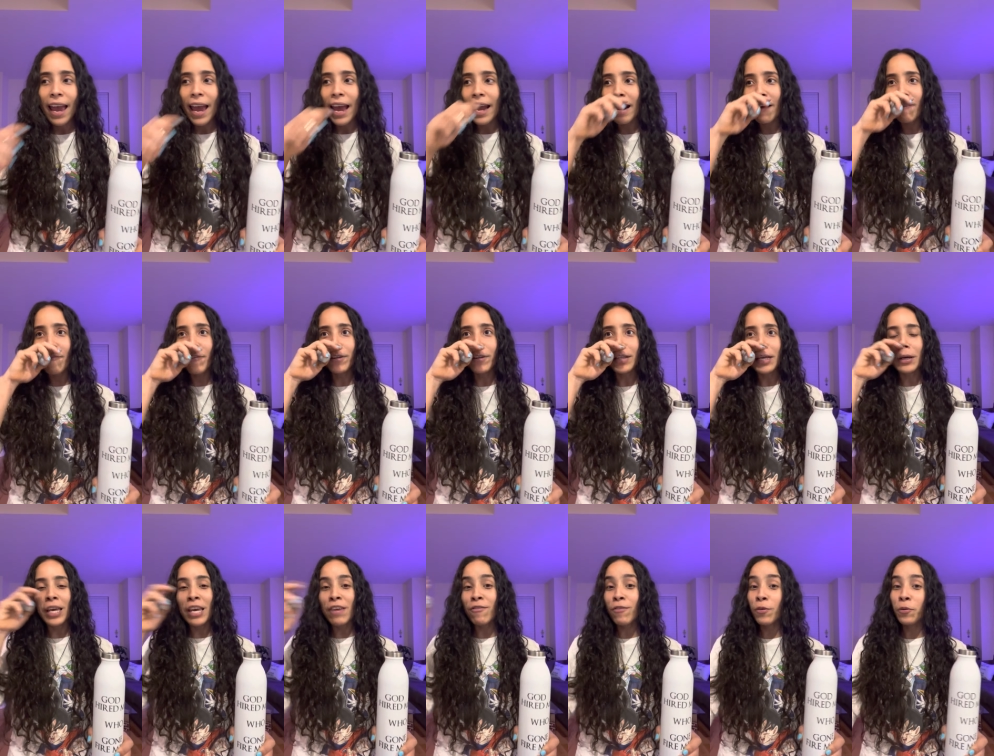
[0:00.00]
And I feel
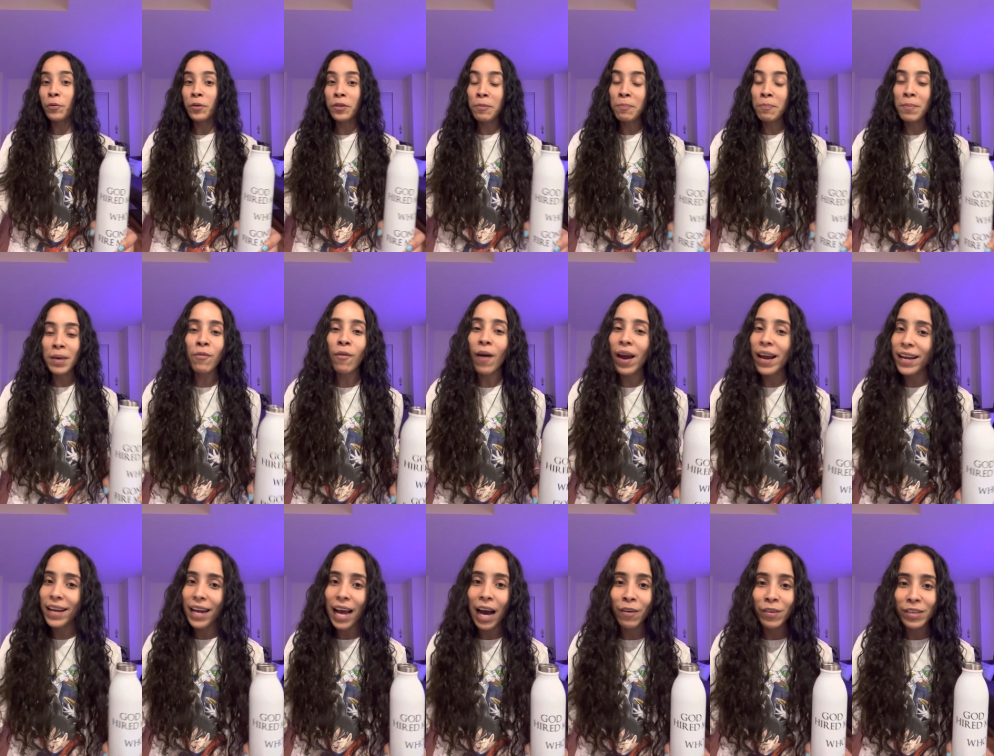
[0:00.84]
like even with me
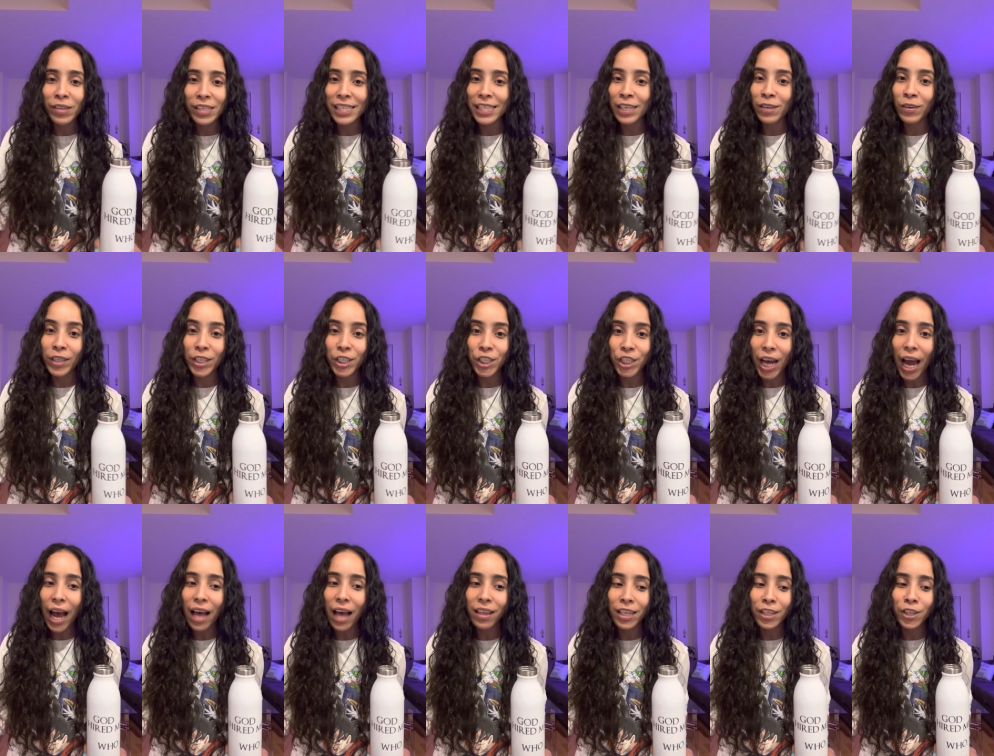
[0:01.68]
right now, it's still a
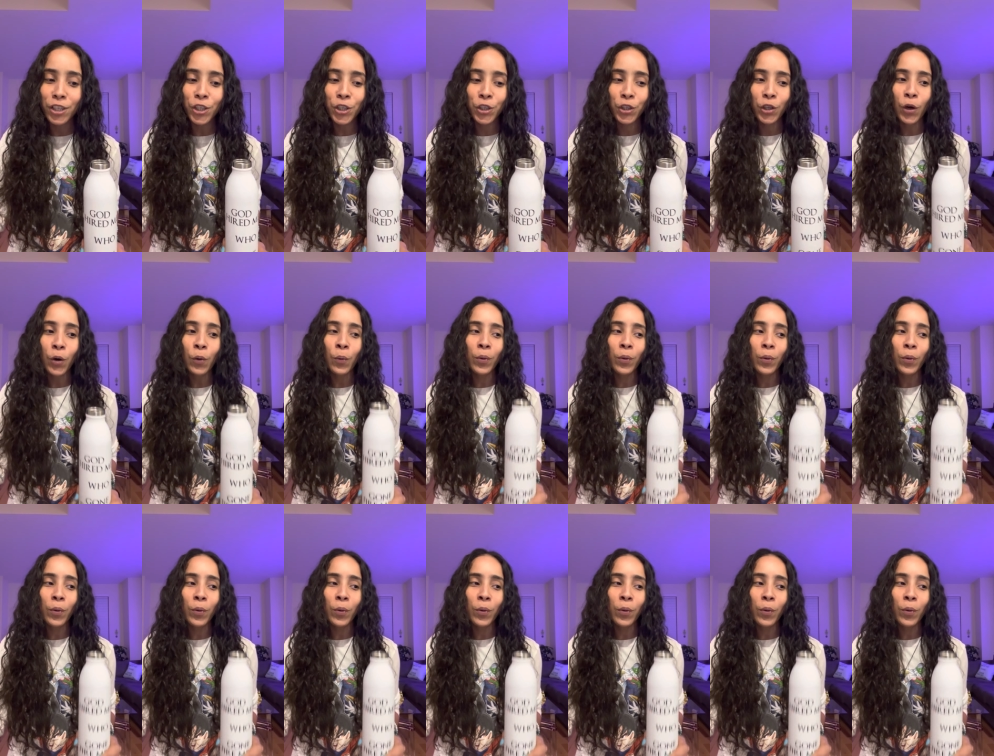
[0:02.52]
challenge, you know?